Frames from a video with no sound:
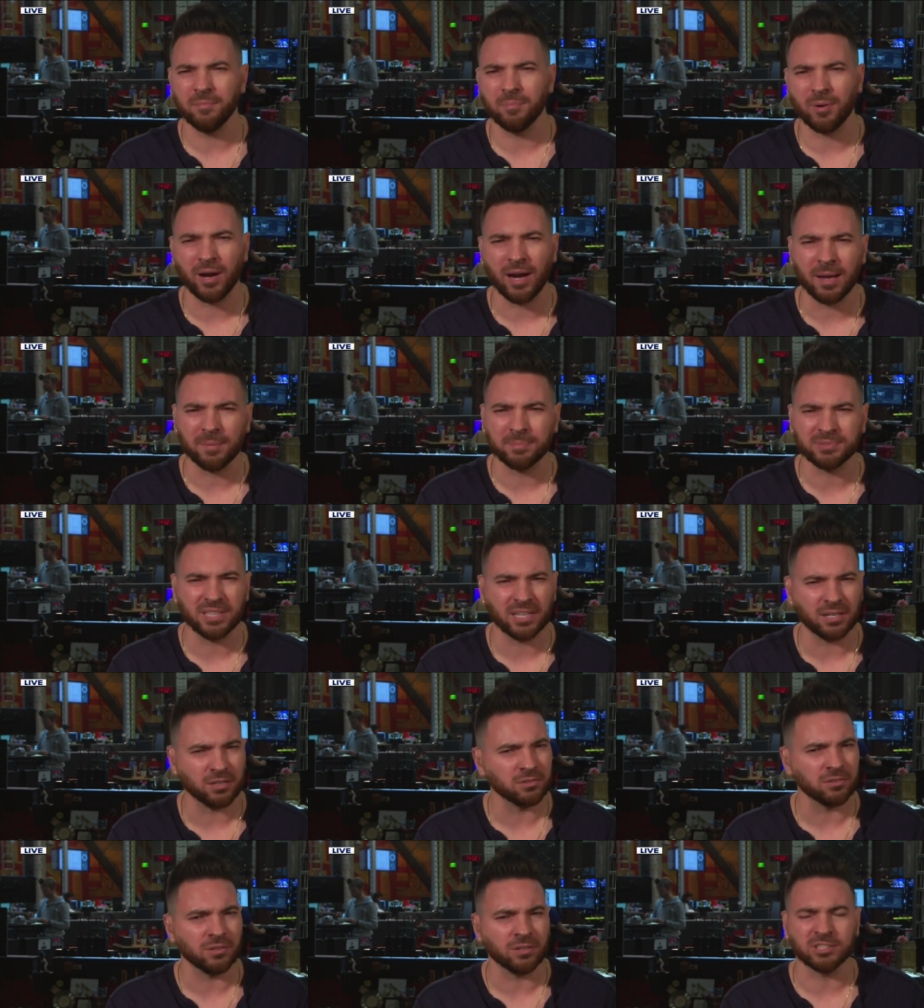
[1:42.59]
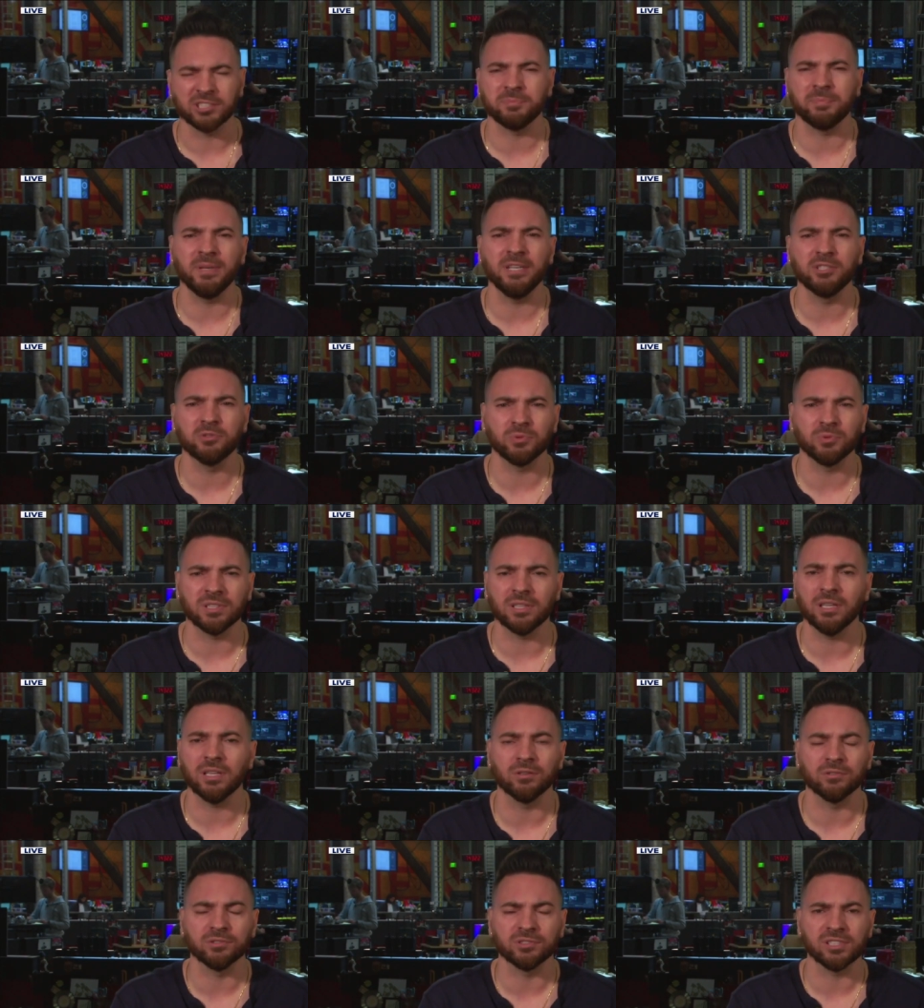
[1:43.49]
perhaps that her, her speech was a
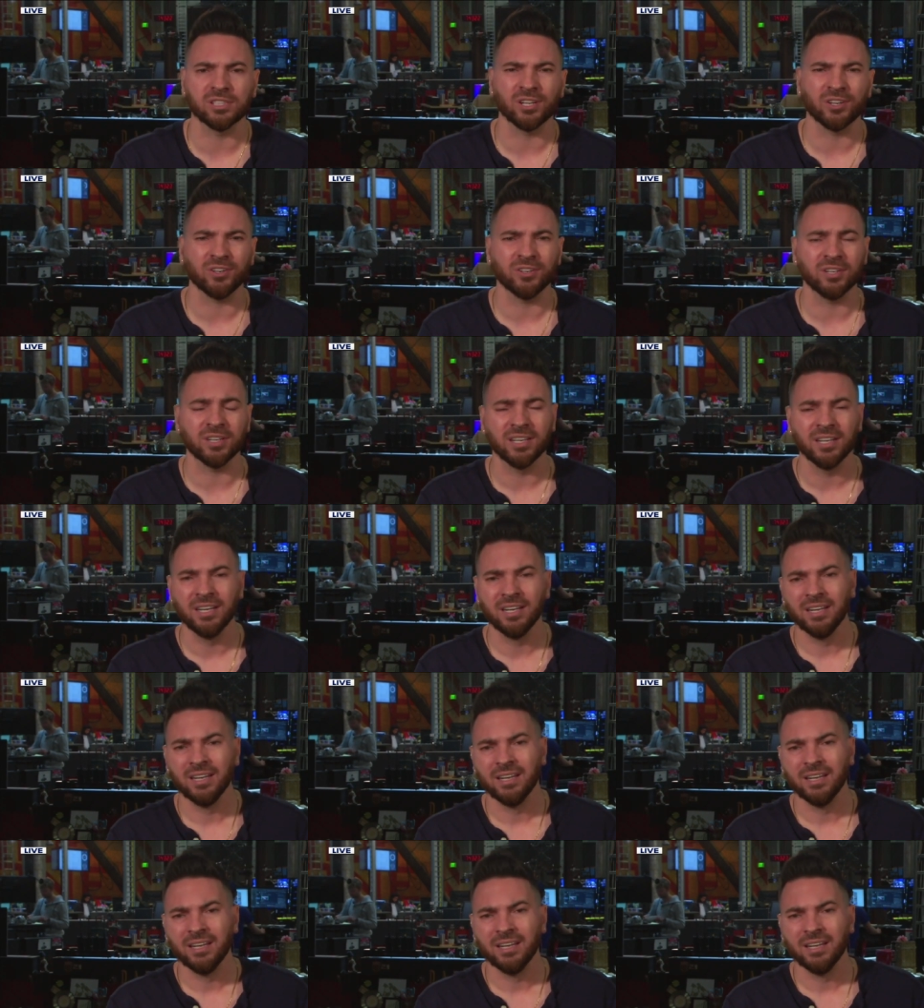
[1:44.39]
little slurred.